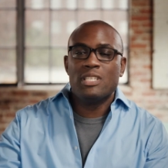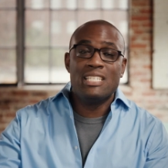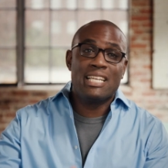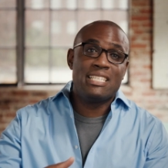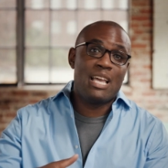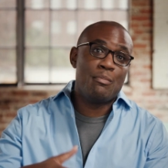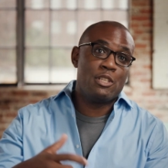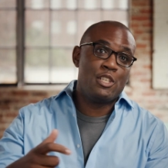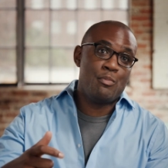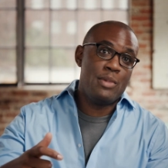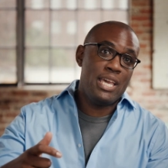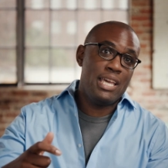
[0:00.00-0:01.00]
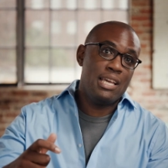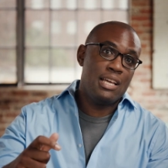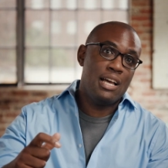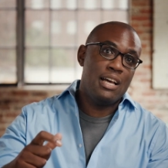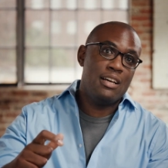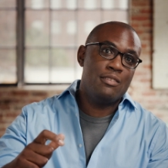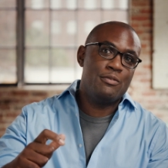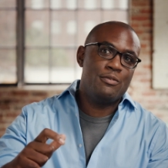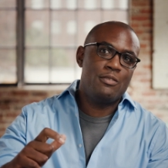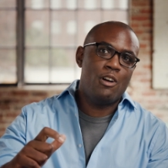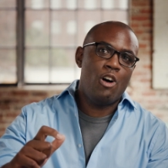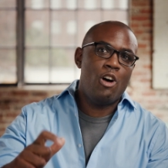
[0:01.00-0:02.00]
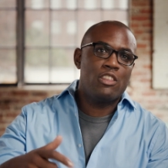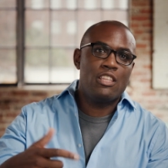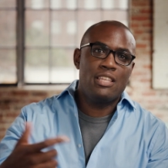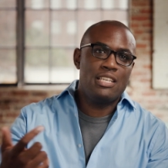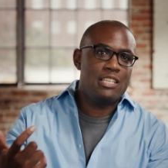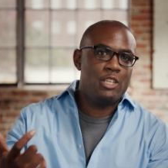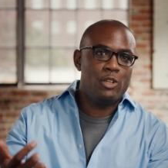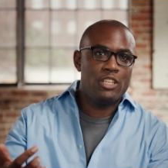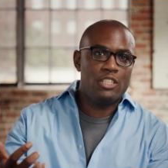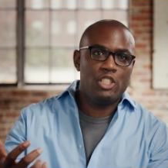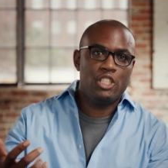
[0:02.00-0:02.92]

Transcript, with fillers: was an example to me of all the things that you could